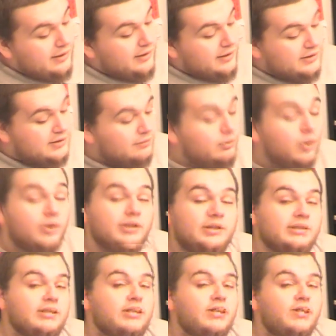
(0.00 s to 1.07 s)
it's important.
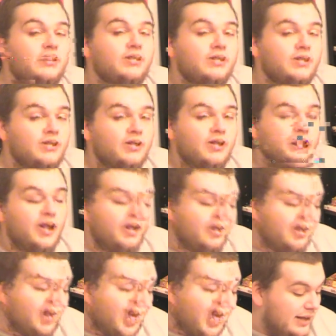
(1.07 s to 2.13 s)
And
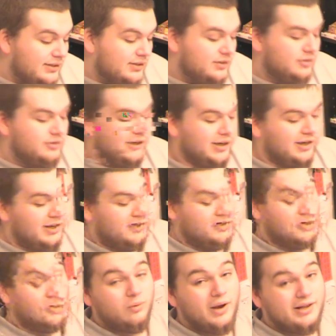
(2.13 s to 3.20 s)
you got to do it
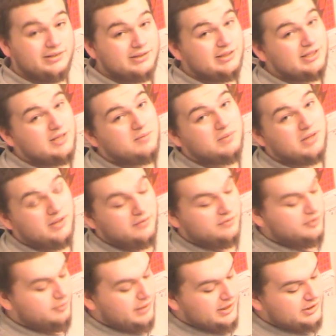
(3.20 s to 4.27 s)
if you want to keep the
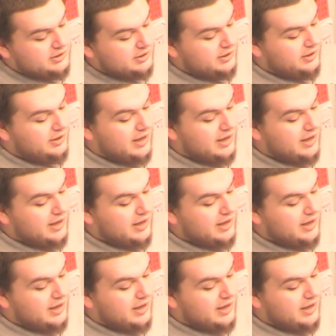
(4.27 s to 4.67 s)
information.